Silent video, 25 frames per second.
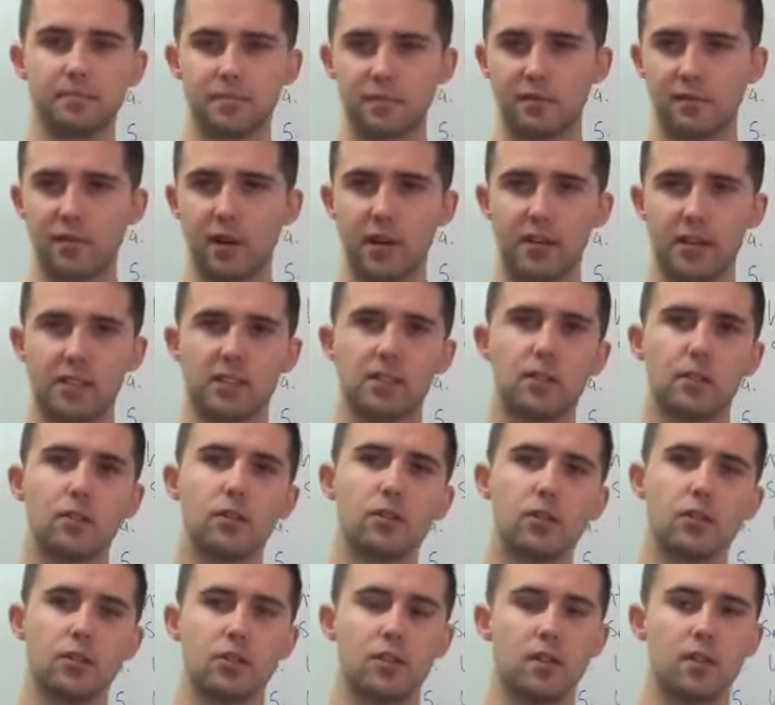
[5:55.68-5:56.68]
find a
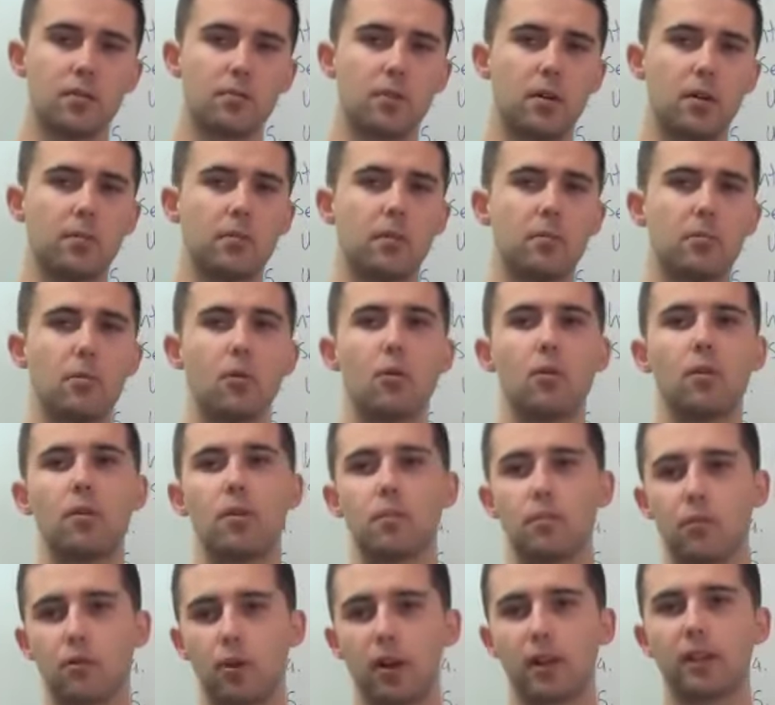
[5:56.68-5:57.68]
solution to the problem or the
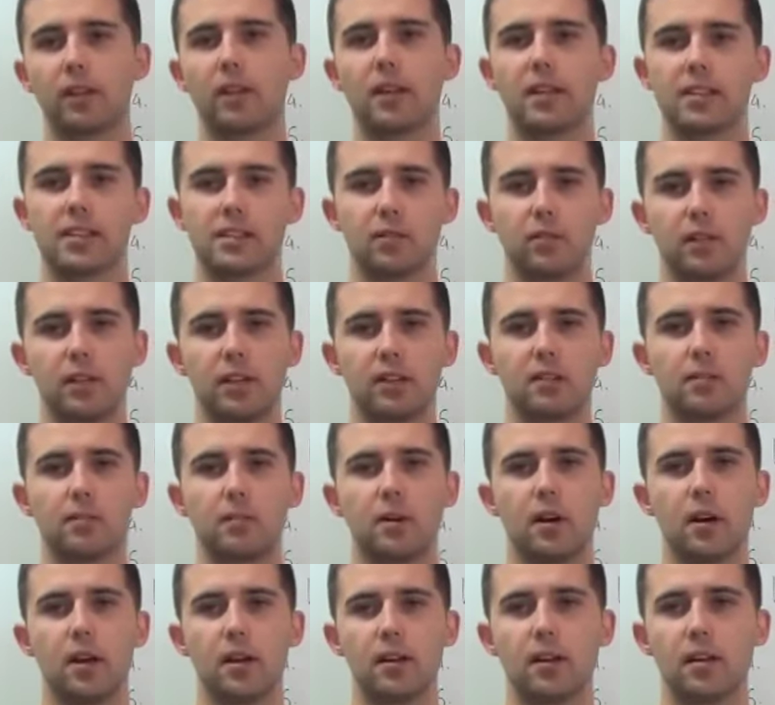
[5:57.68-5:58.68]
product that he's looking to
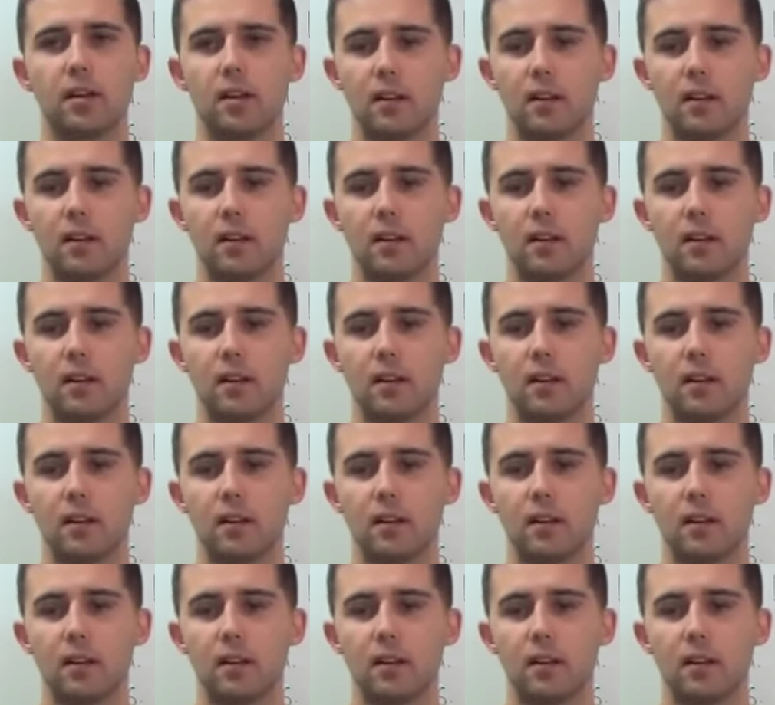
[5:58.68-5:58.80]
buy,